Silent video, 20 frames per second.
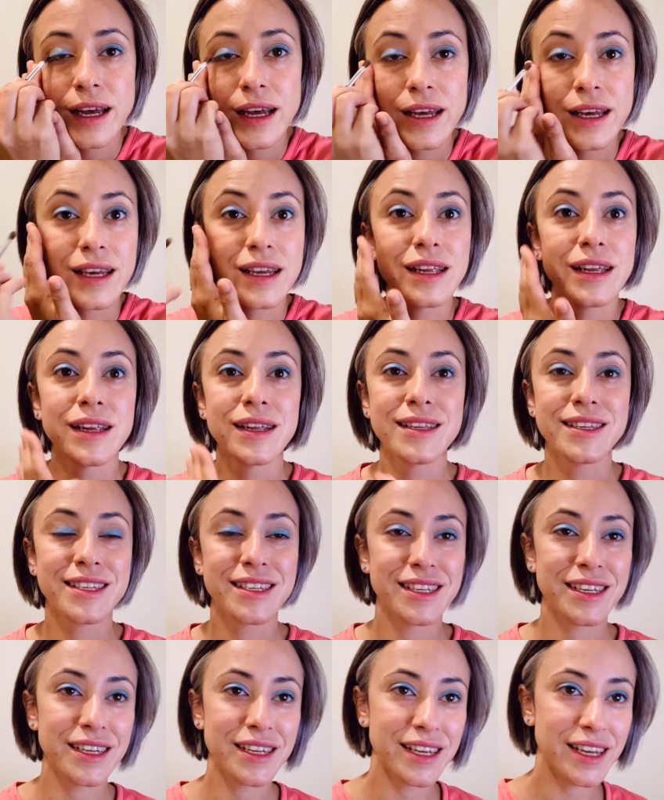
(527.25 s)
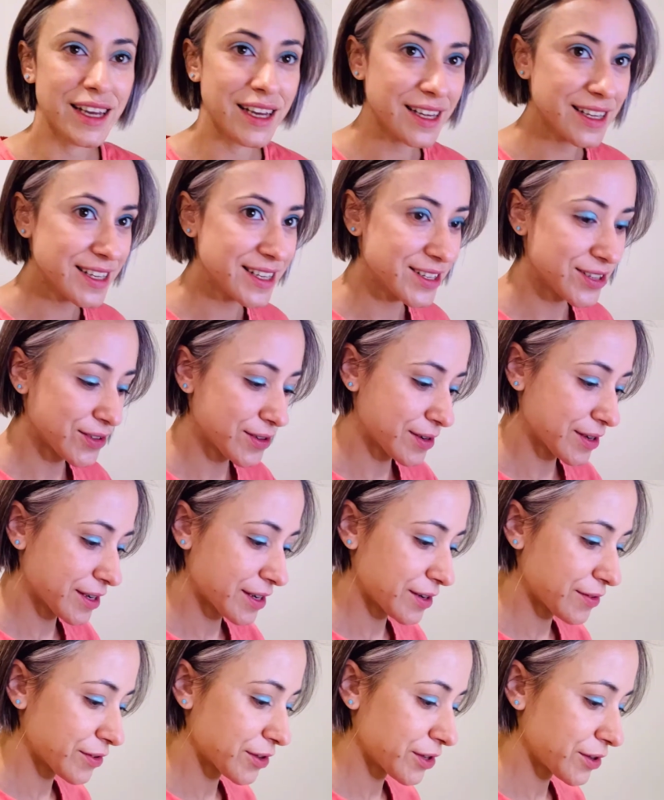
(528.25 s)
He didn't see it yet, so I'm
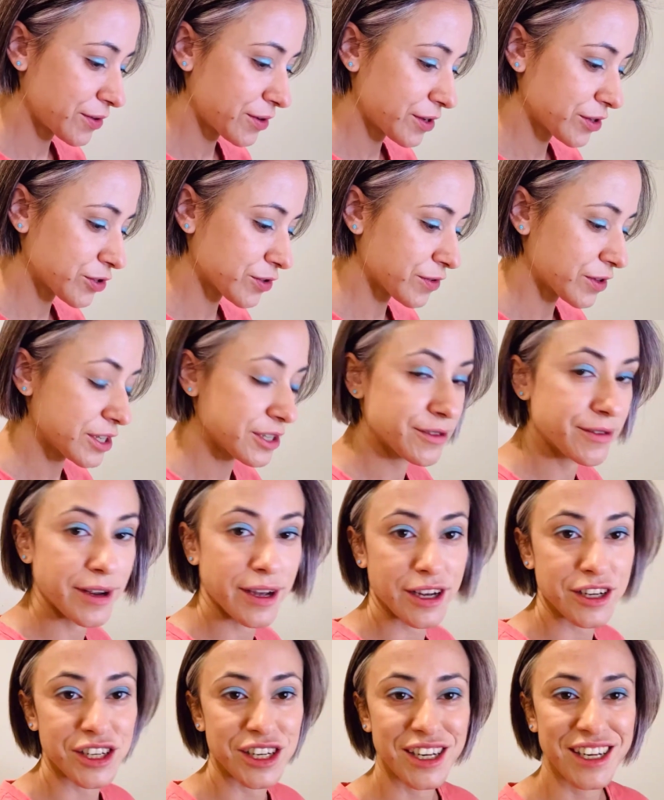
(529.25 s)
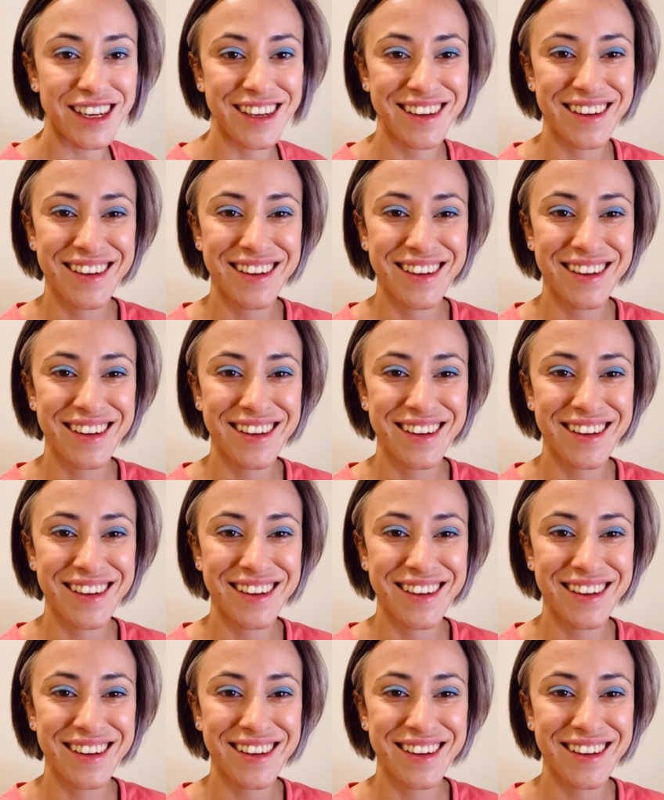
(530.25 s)
kind of curious of his reaction.